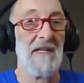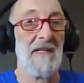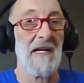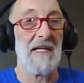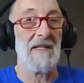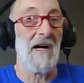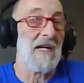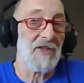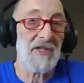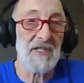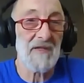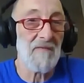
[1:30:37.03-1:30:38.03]
like not
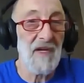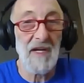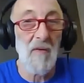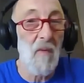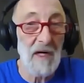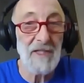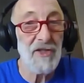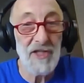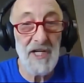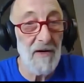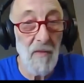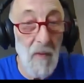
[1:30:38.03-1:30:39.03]
just, you know, 1
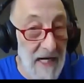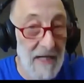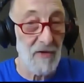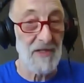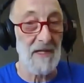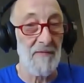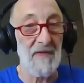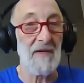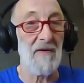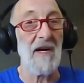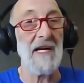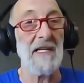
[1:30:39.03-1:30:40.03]
jet a week or something,
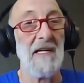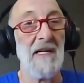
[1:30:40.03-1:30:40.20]
right?